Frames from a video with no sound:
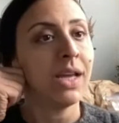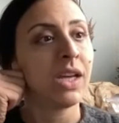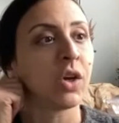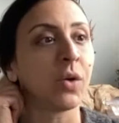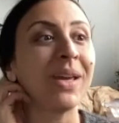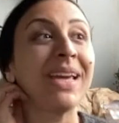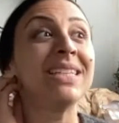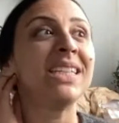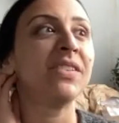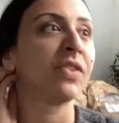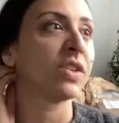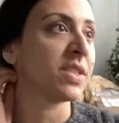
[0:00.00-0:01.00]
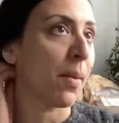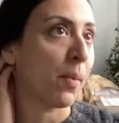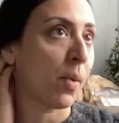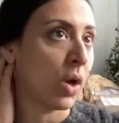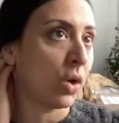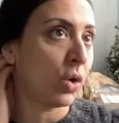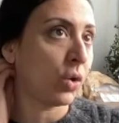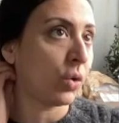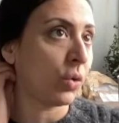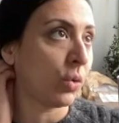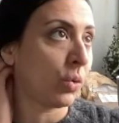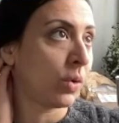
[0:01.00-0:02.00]
you know, easy for someone
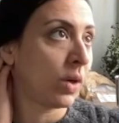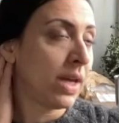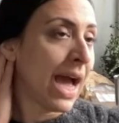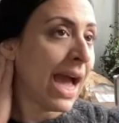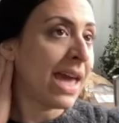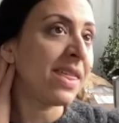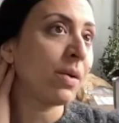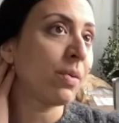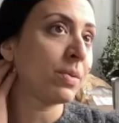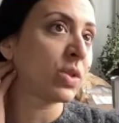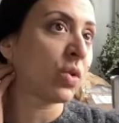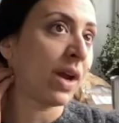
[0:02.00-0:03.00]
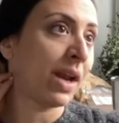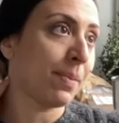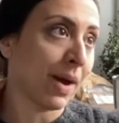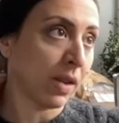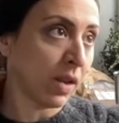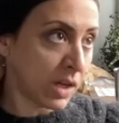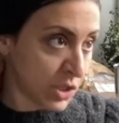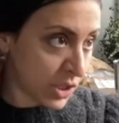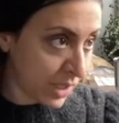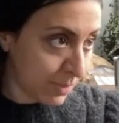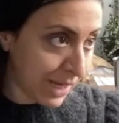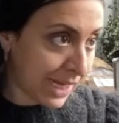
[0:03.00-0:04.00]
who, I think what was great about
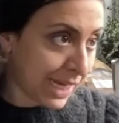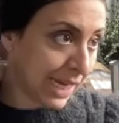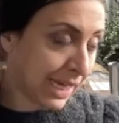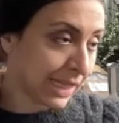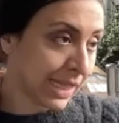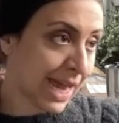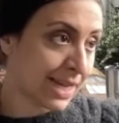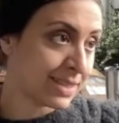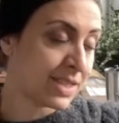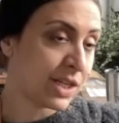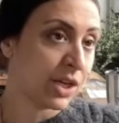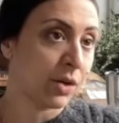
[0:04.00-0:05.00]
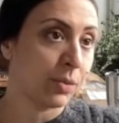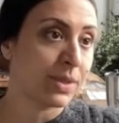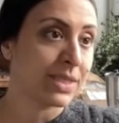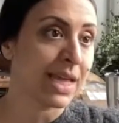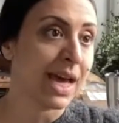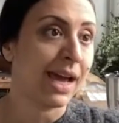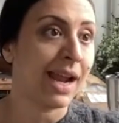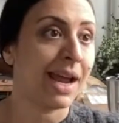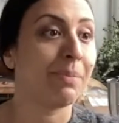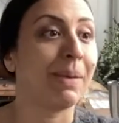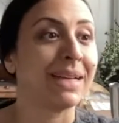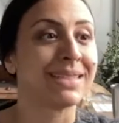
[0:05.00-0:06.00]
launching my kit last year was that
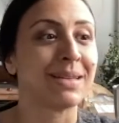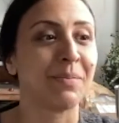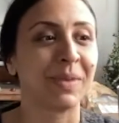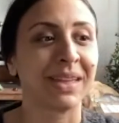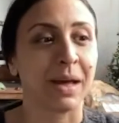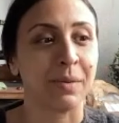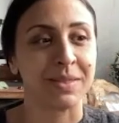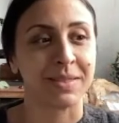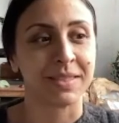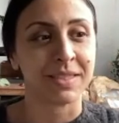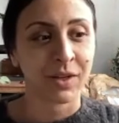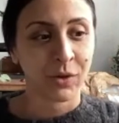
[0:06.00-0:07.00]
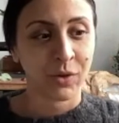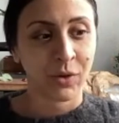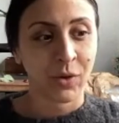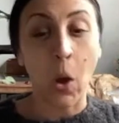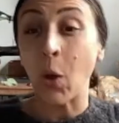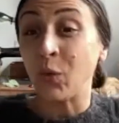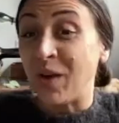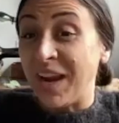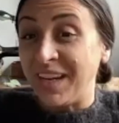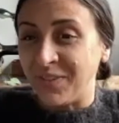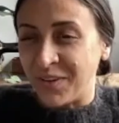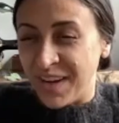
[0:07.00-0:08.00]
I made something that was
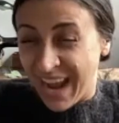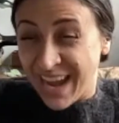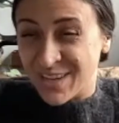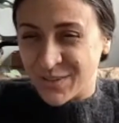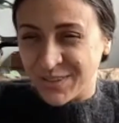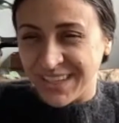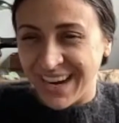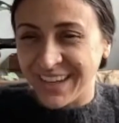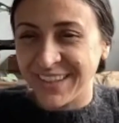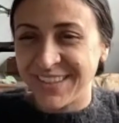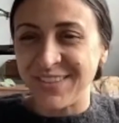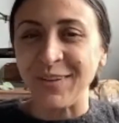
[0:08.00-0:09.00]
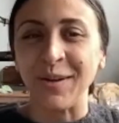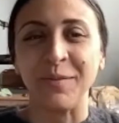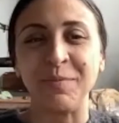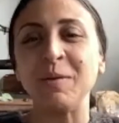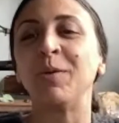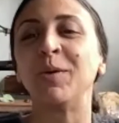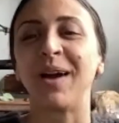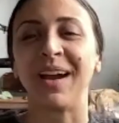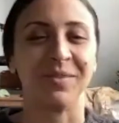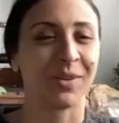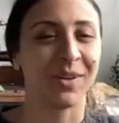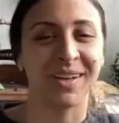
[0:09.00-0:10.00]
already for natural dyers, you know, people who
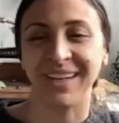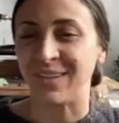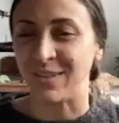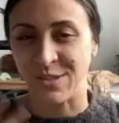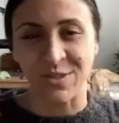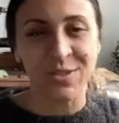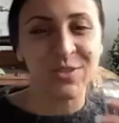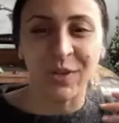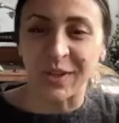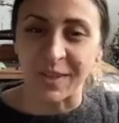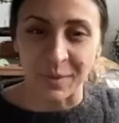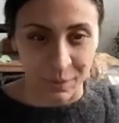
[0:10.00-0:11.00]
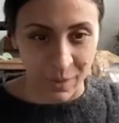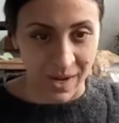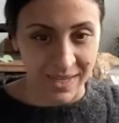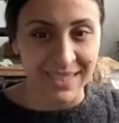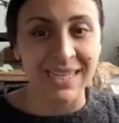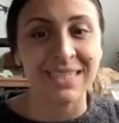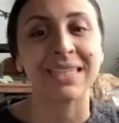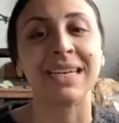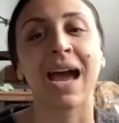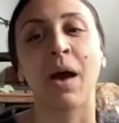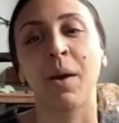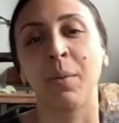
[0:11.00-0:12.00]
kind of already understood the process. And
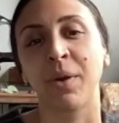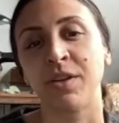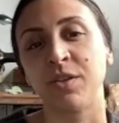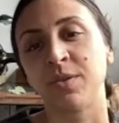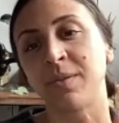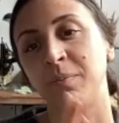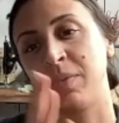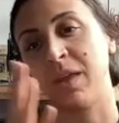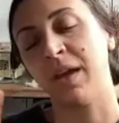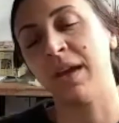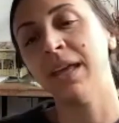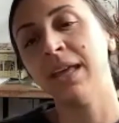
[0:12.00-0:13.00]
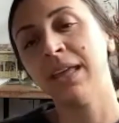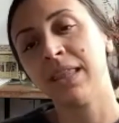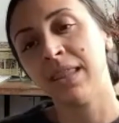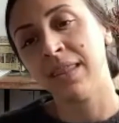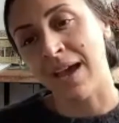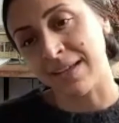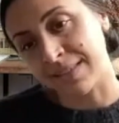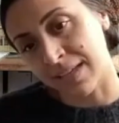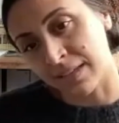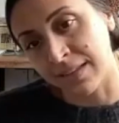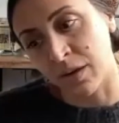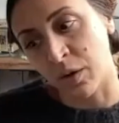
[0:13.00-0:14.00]
now I want to do something that's
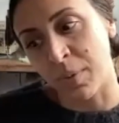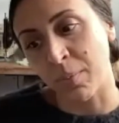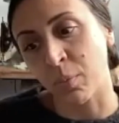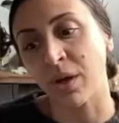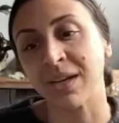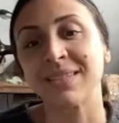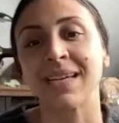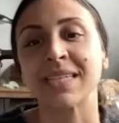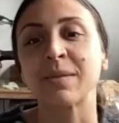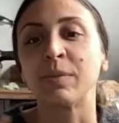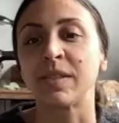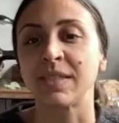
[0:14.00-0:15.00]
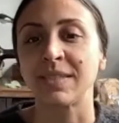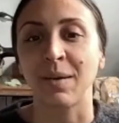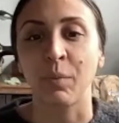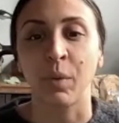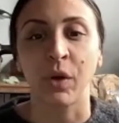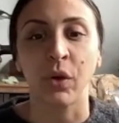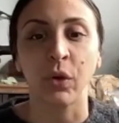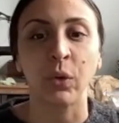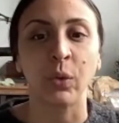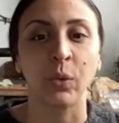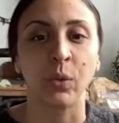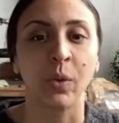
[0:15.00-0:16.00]
a little bit more accessible to someone
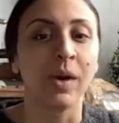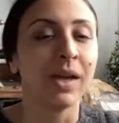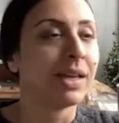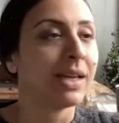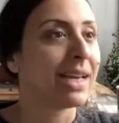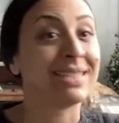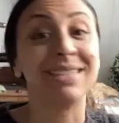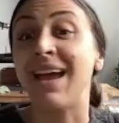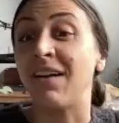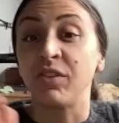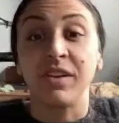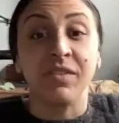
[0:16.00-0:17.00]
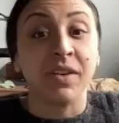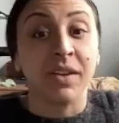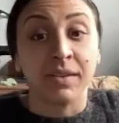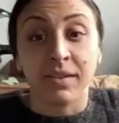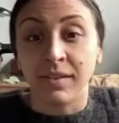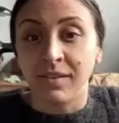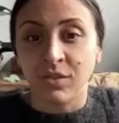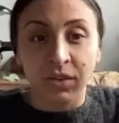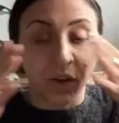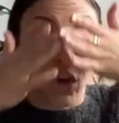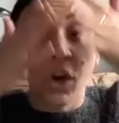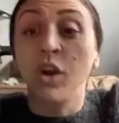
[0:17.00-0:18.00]
who has never even
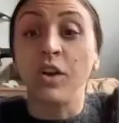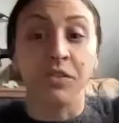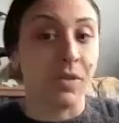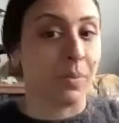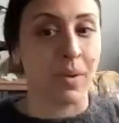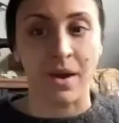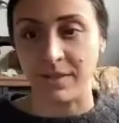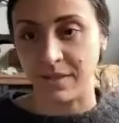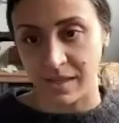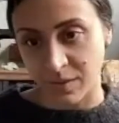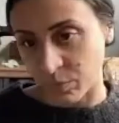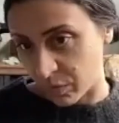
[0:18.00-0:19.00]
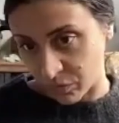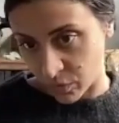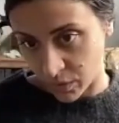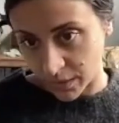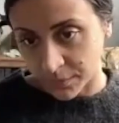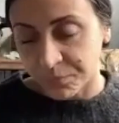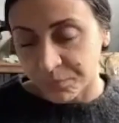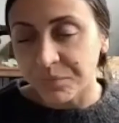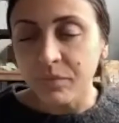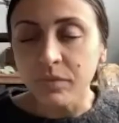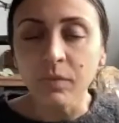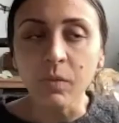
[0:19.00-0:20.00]
heard of the process before.
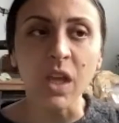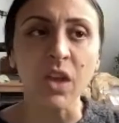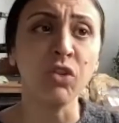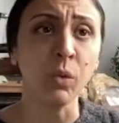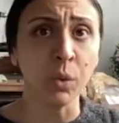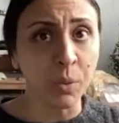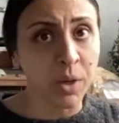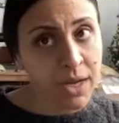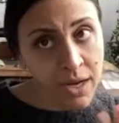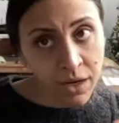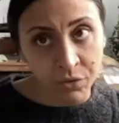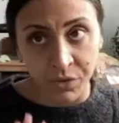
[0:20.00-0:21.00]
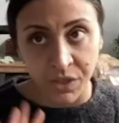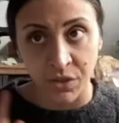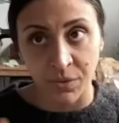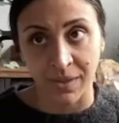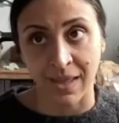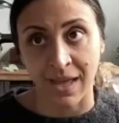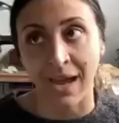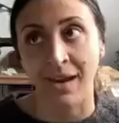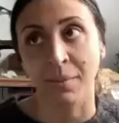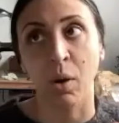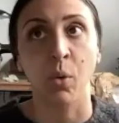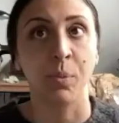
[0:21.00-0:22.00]
So we're working on redoing that and
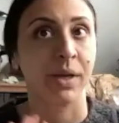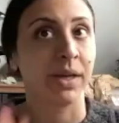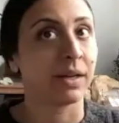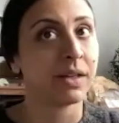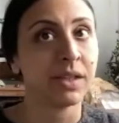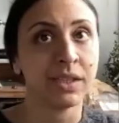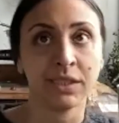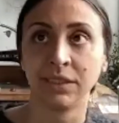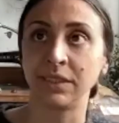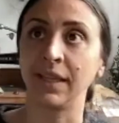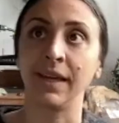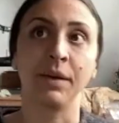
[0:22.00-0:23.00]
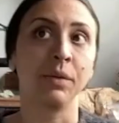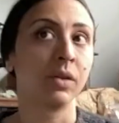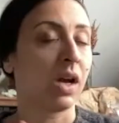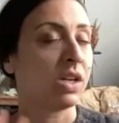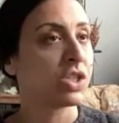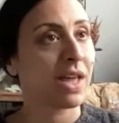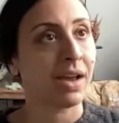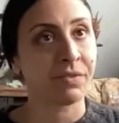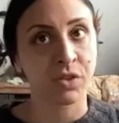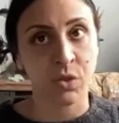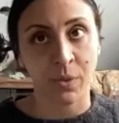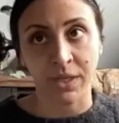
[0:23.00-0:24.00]
I'm hoping to like launch that
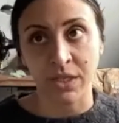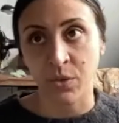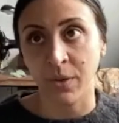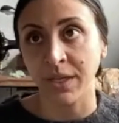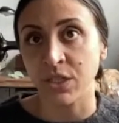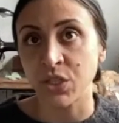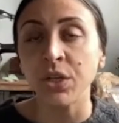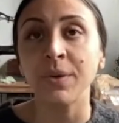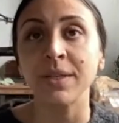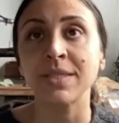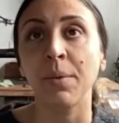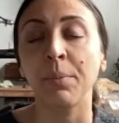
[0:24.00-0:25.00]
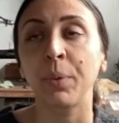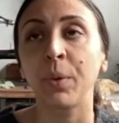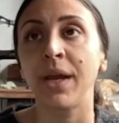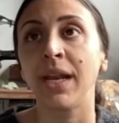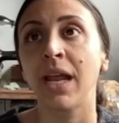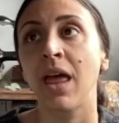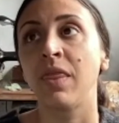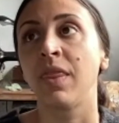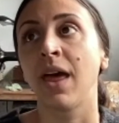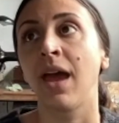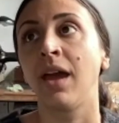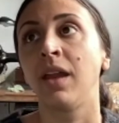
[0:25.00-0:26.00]
for 2022 at some point. And
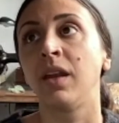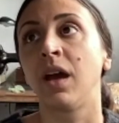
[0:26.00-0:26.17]
then